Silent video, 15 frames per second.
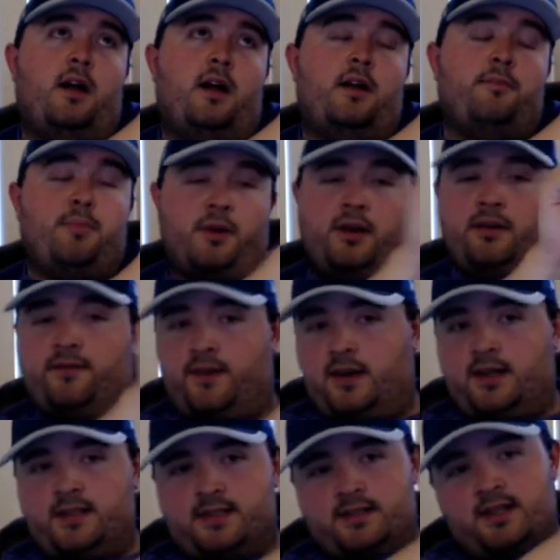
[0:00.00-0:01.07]
Burning
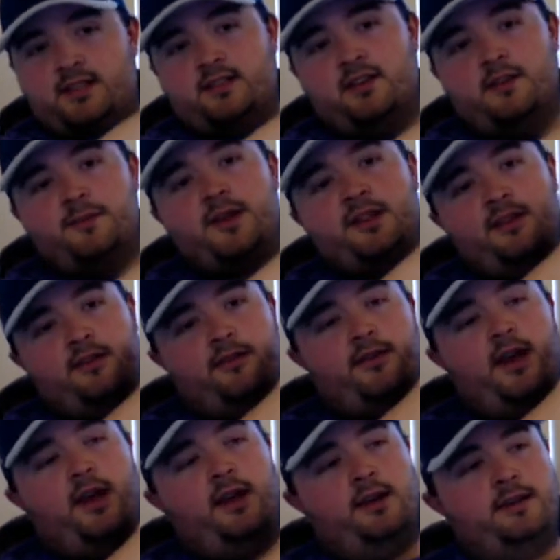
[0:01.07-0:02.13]
Infinity since I saw them at the
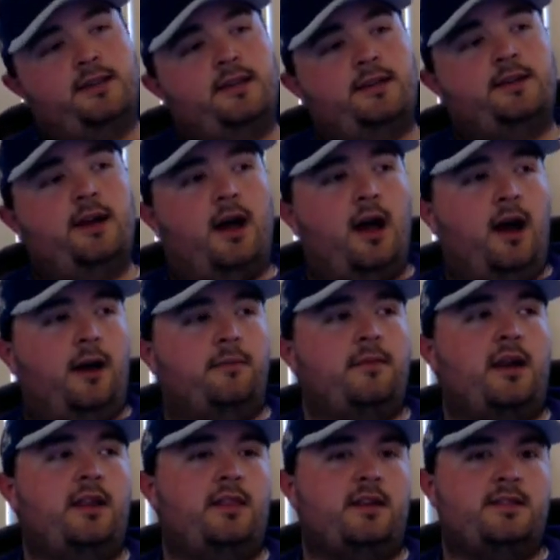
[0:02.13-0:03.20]
event.
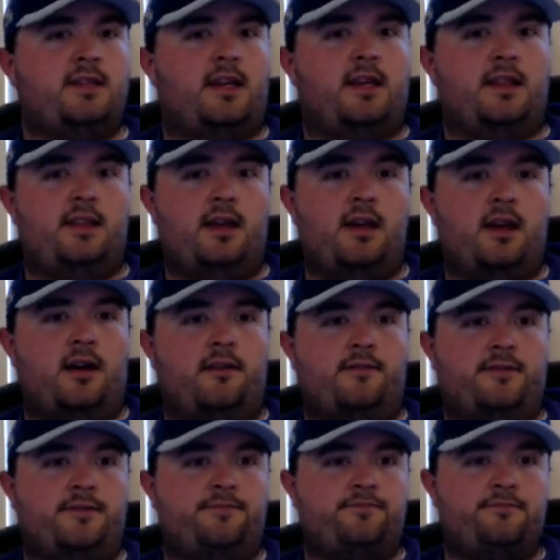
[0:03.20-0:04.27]
Any things I can think of,
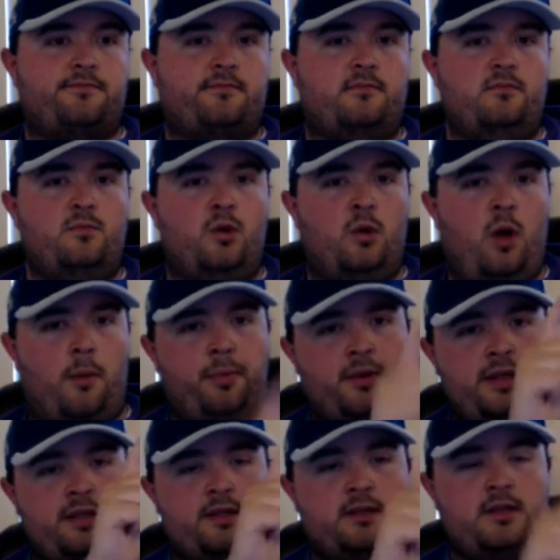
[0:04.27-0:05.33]
I'll
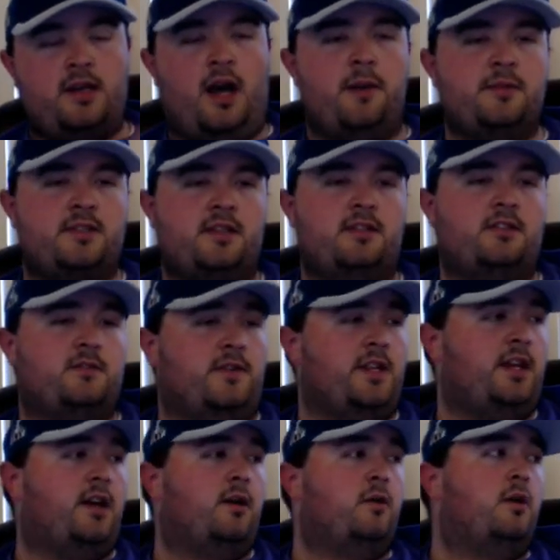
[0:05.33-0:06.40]
put into the comments of this
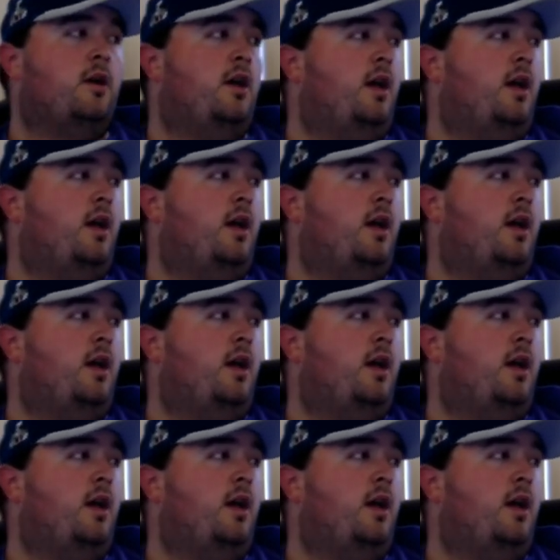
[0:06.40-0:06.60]
video.